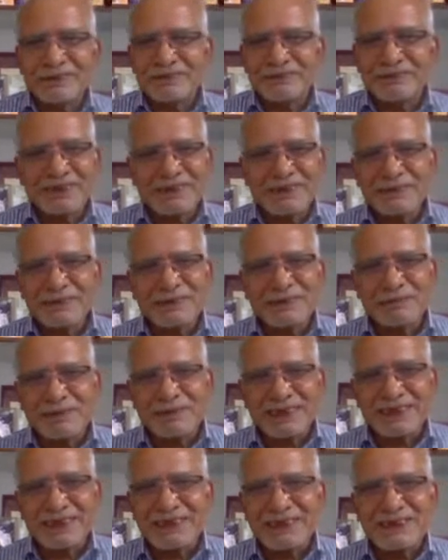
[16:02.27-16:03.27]
wonderful
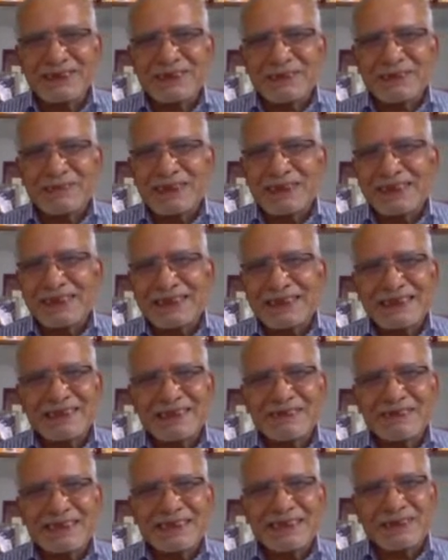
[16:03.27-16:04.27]
pictures of this
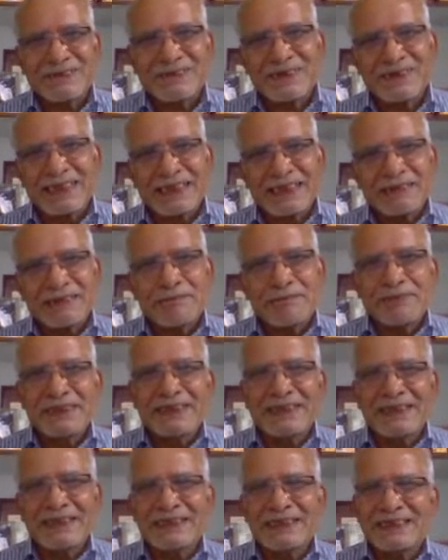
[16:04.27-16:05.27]
civil servant,
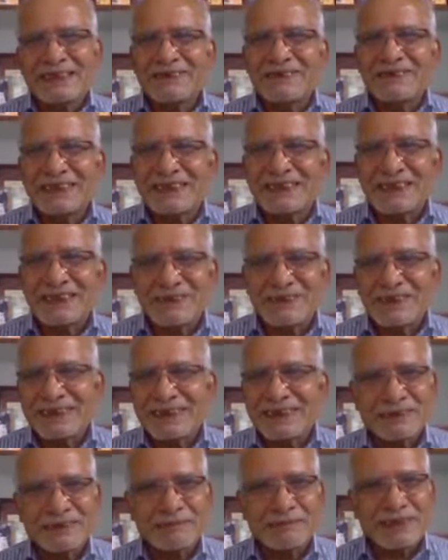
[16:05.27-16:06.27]
imperial civil
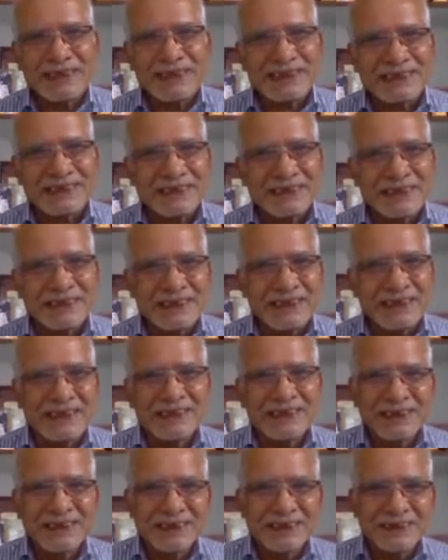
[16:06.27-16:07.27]
servants in British
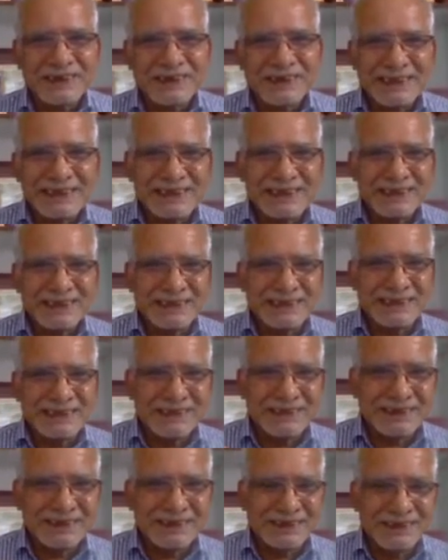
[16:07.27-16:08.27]
India. You can see
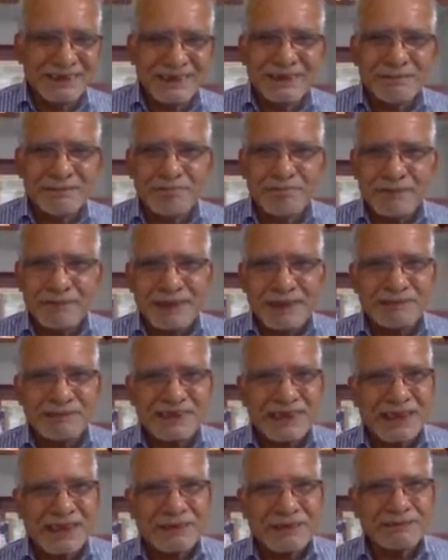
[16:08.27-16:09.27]
the
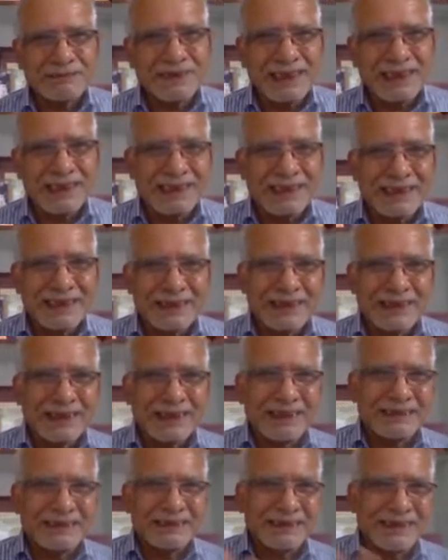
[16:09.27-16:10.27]
Memsab there
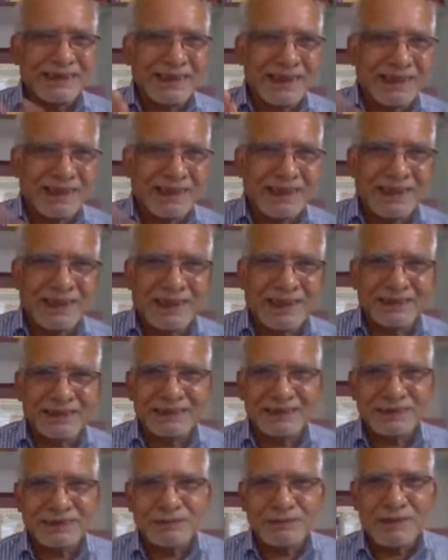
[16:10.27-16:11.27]
and there are
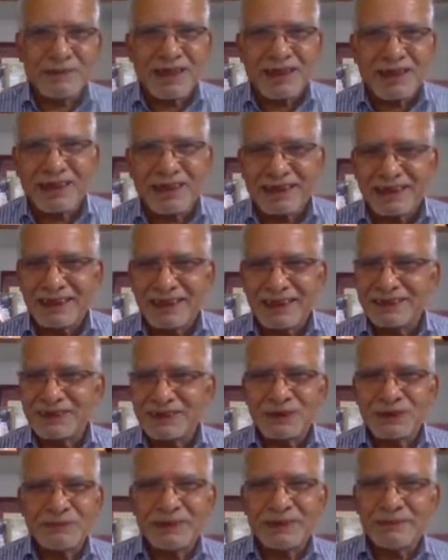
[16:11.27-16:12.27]
Khan Sumar and
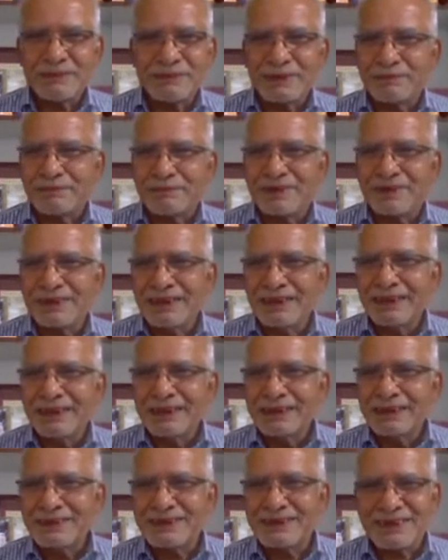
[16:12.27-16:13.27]
so many people
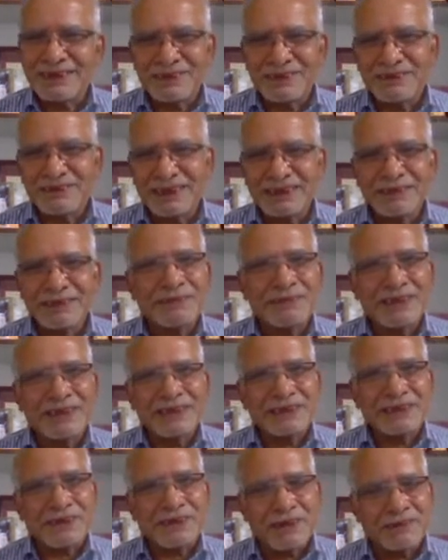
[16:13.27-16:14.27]
serving the
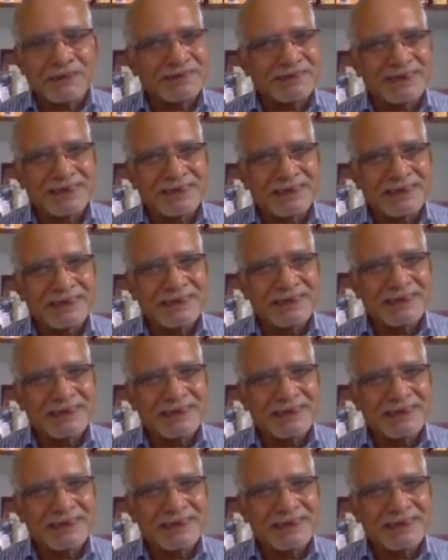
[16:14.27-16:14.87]
British officer.